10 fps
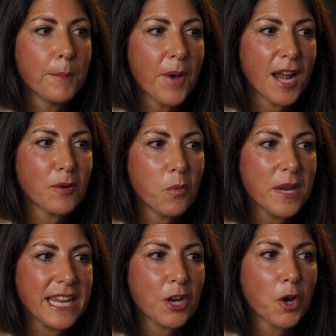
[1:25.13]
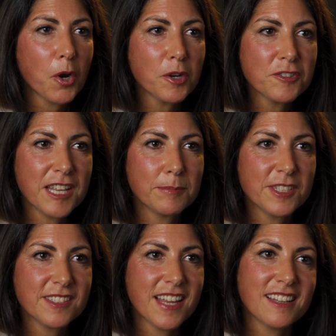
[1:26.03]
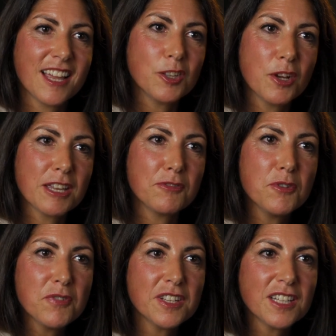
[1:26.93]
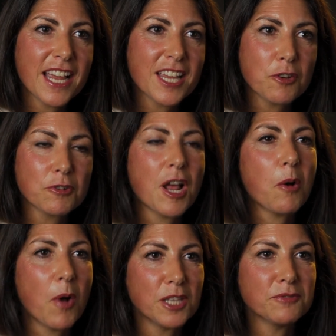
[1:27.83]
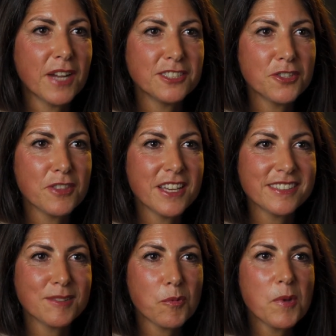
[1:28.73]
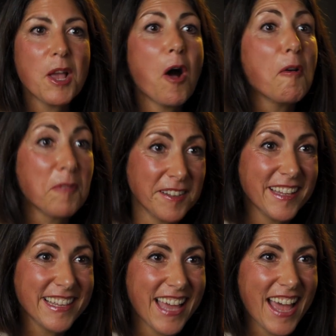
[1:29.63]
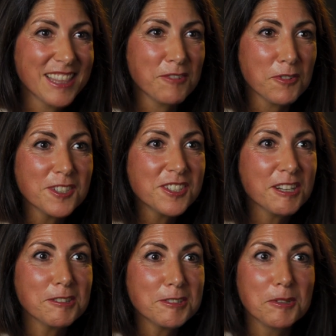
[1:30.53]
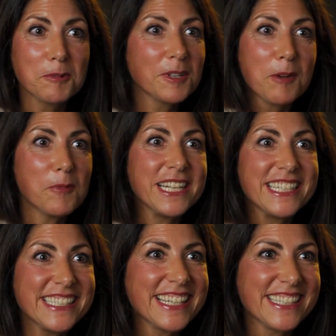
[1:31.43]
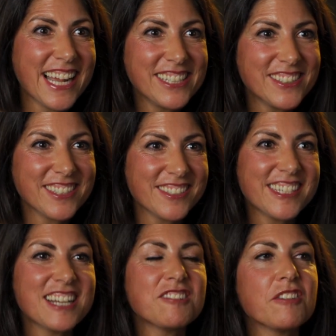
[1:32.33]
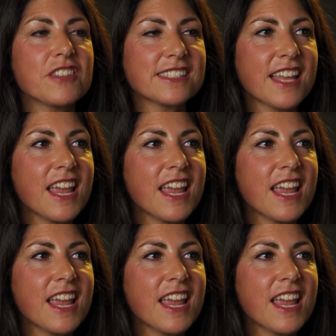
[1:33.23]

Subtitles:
but we encourage them to say, like, look, if you feel like you're not qualified to do this, we all felt like that. The first year or two, we're like, what is this? I don't understand all this.